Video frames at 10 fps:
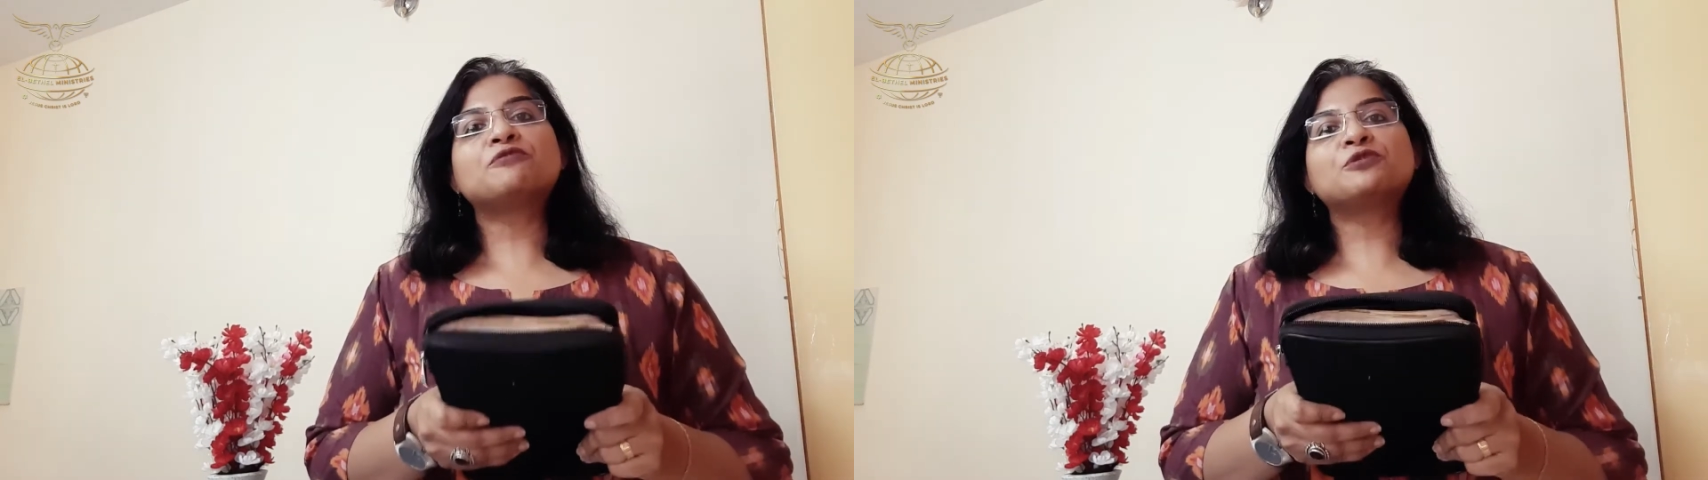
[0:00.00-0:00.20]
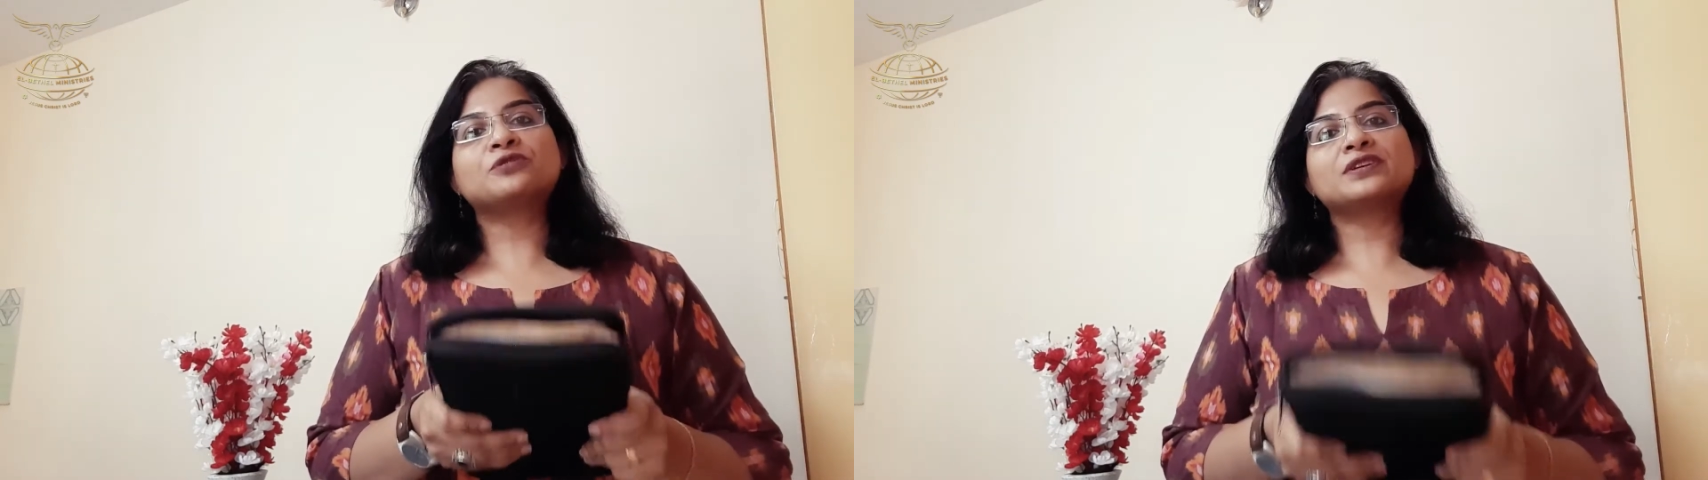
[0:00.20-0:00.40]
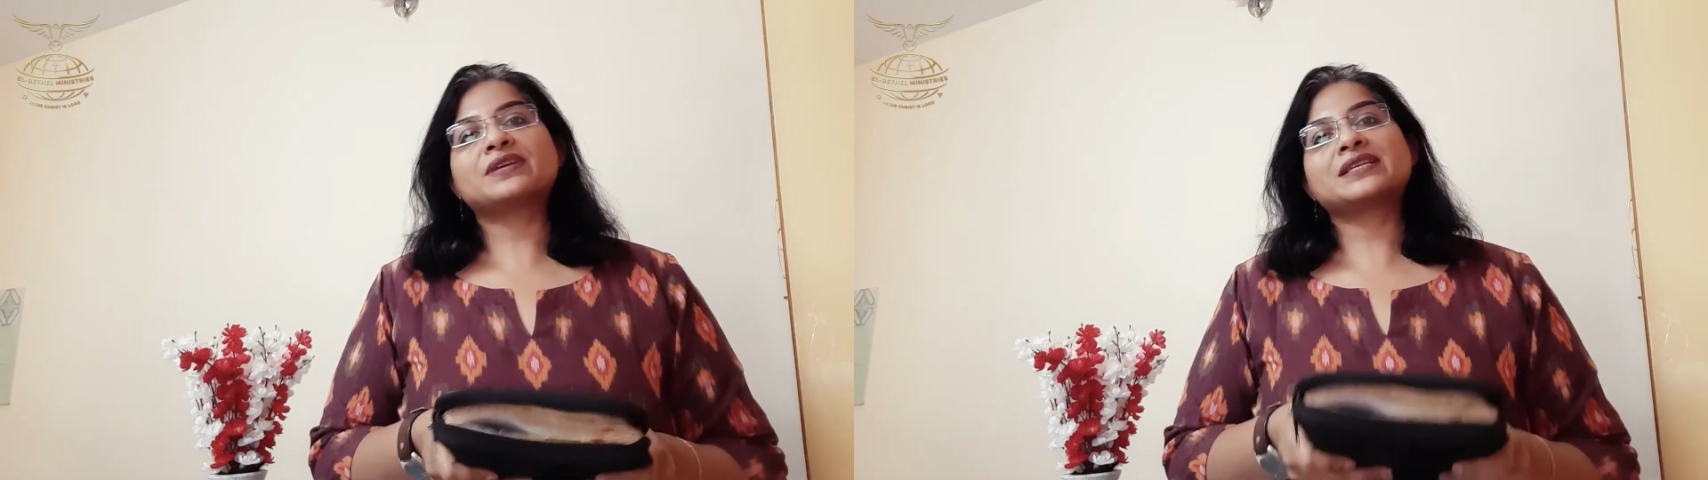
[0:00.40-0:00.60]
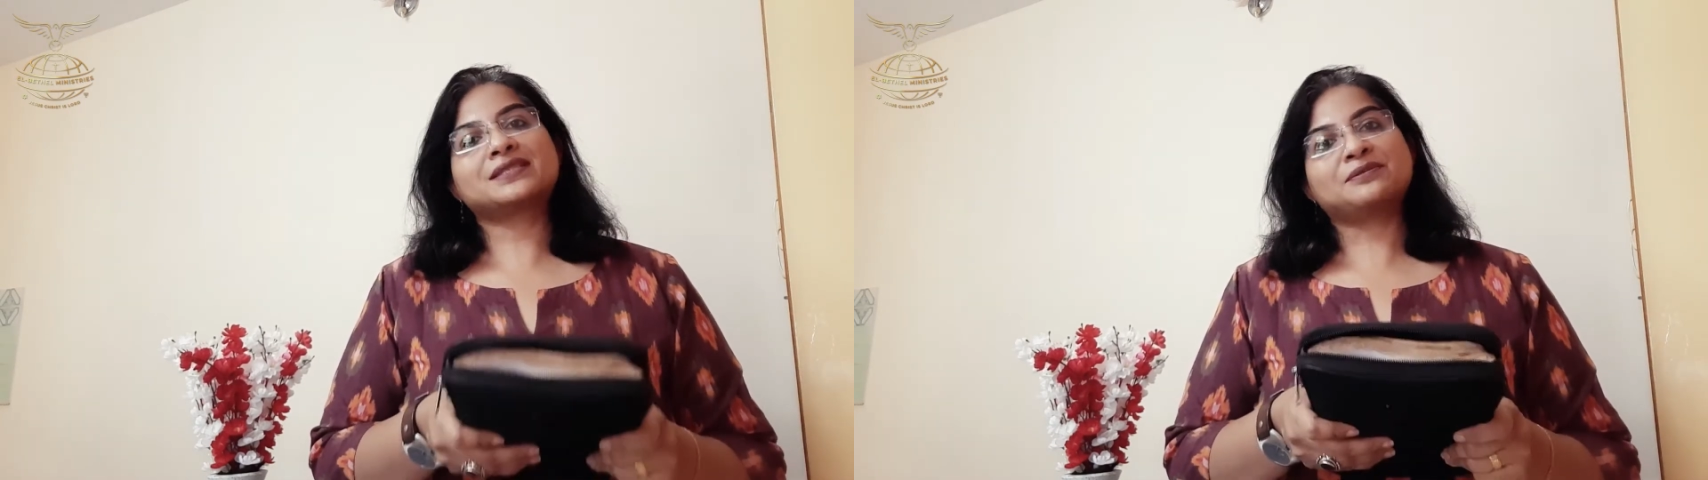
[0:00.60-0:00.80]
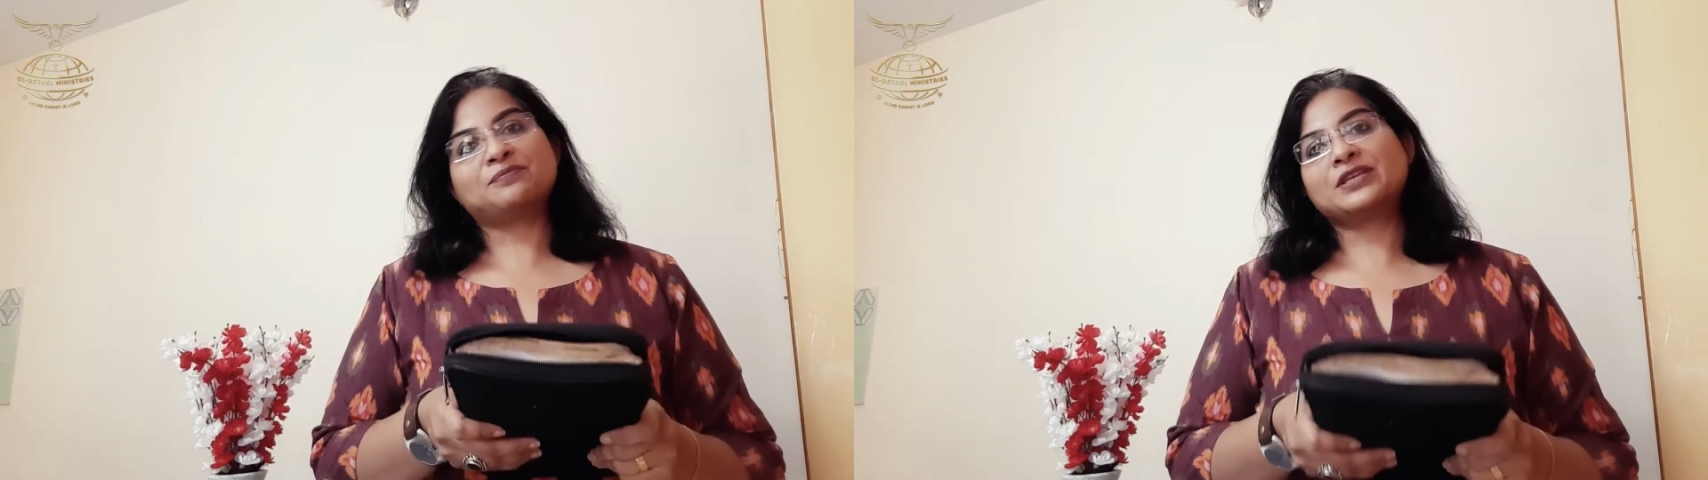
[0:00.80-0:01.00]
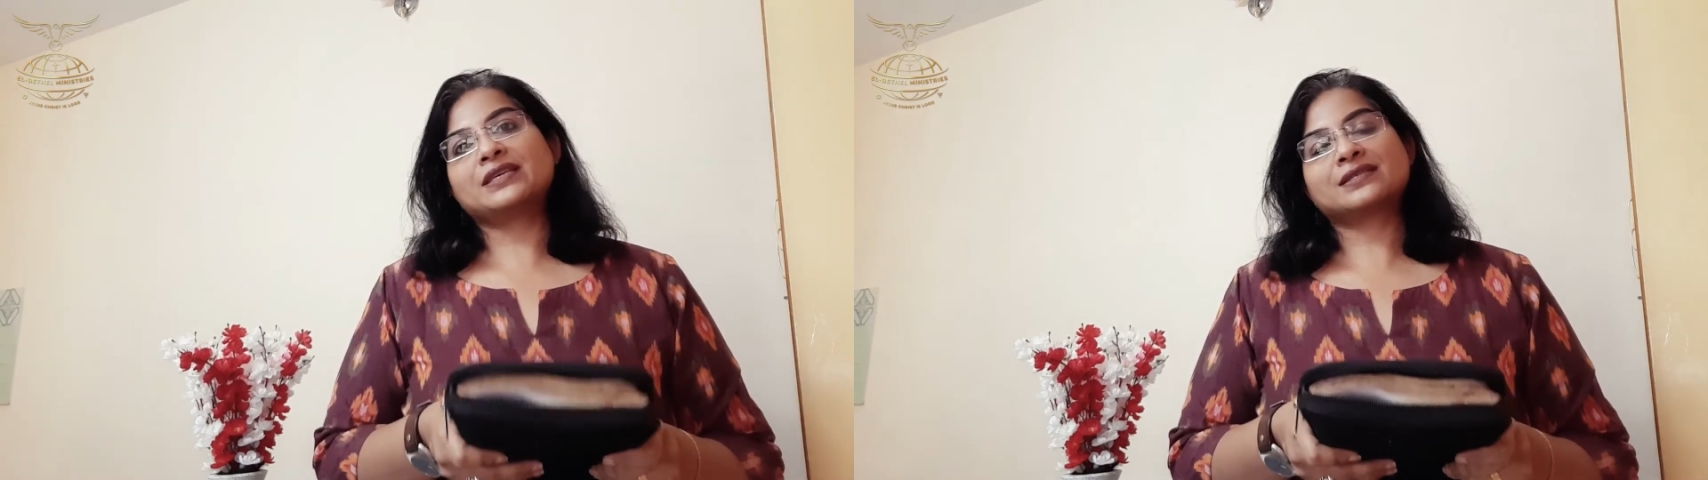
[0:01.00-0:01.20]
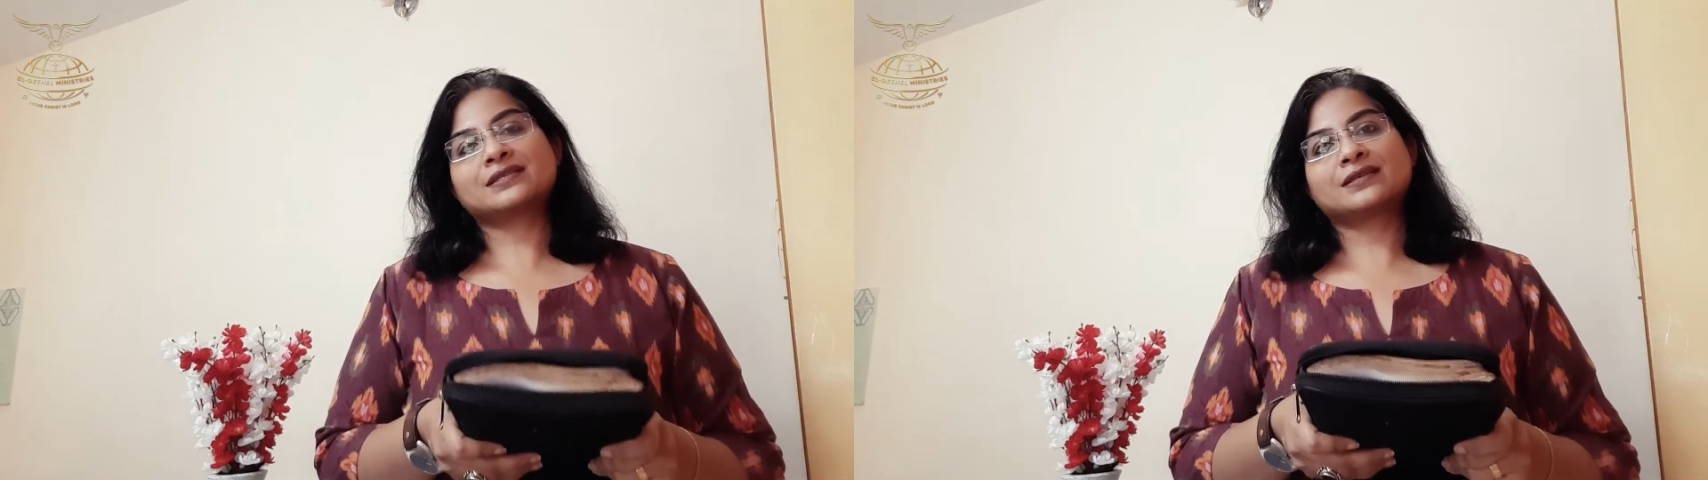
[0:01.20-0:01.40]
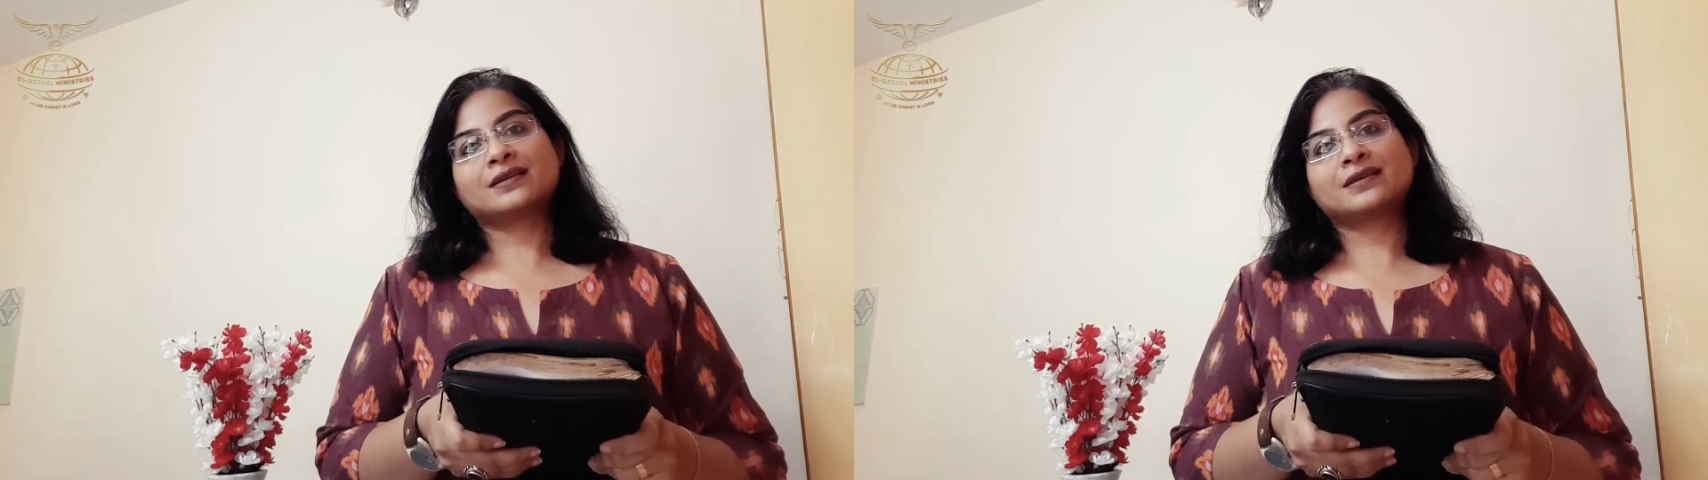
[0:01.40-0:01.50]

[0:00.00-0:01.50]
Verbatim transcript: you the rest and peace.